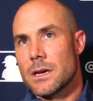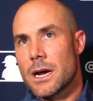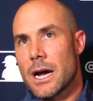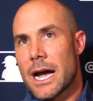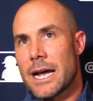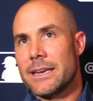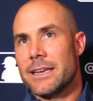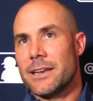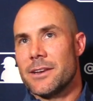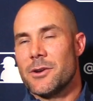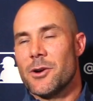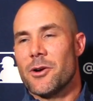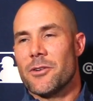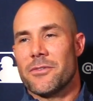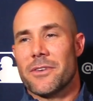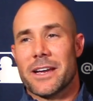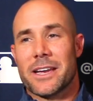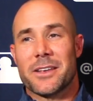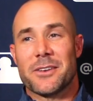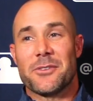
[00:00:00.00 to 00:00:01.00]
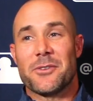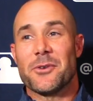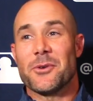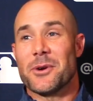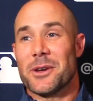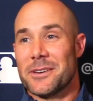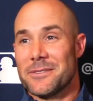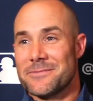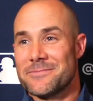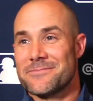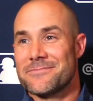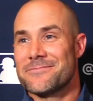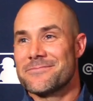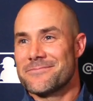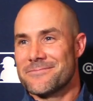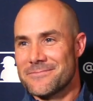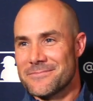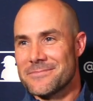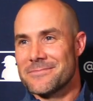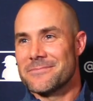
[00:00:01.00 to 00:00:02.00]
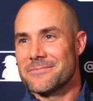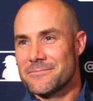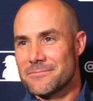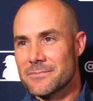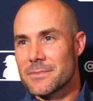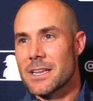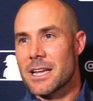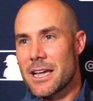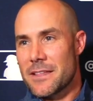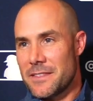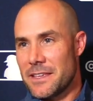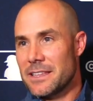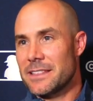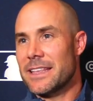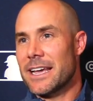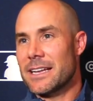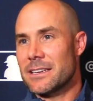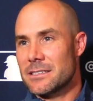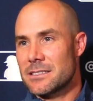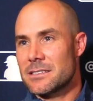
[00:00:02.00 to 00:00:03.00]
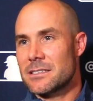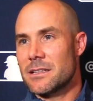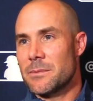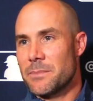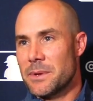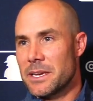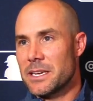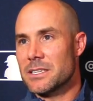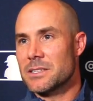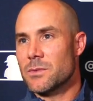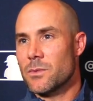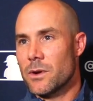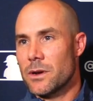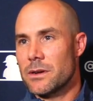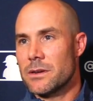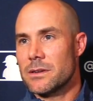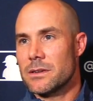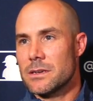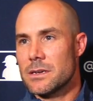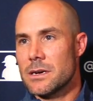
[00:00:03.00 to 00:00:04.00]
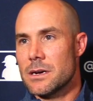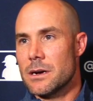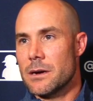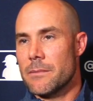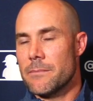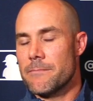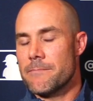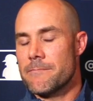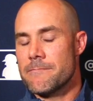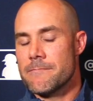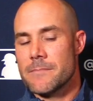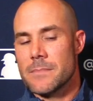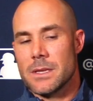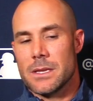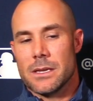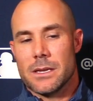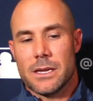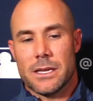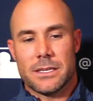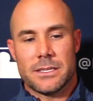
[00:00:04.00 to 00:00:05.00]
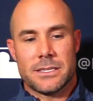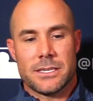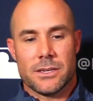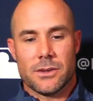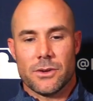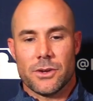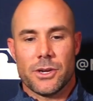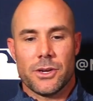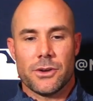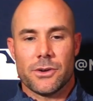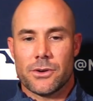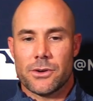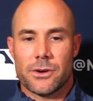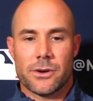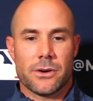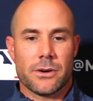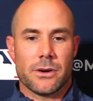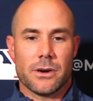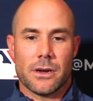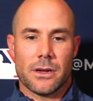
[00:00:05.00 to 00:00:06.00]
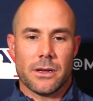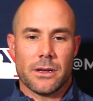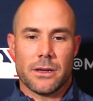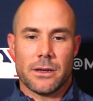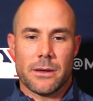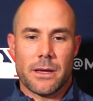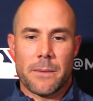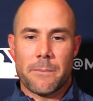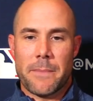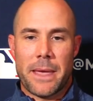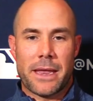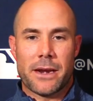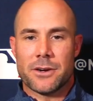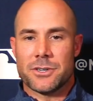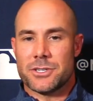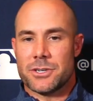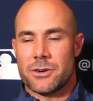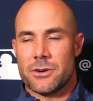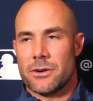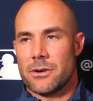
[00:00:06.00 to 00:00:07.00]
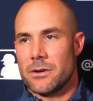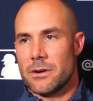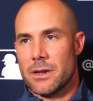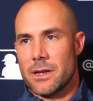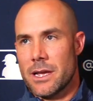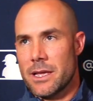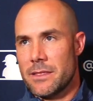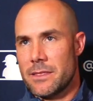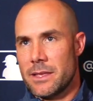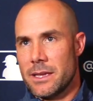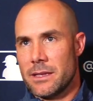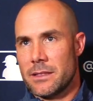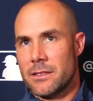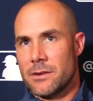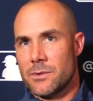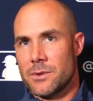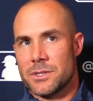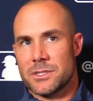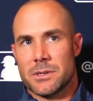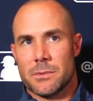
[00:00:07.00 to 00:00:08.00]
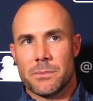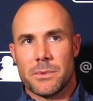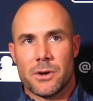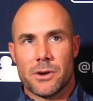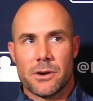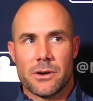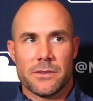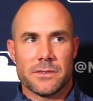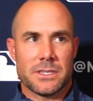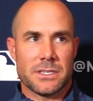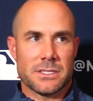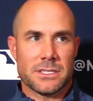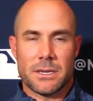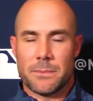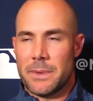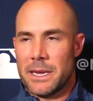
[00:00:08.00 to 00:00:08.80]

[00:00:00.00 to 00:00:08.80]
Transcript: I didn't know if I could do it. I think that's the biggest one. Until you're a manager, I think there was some nerves and some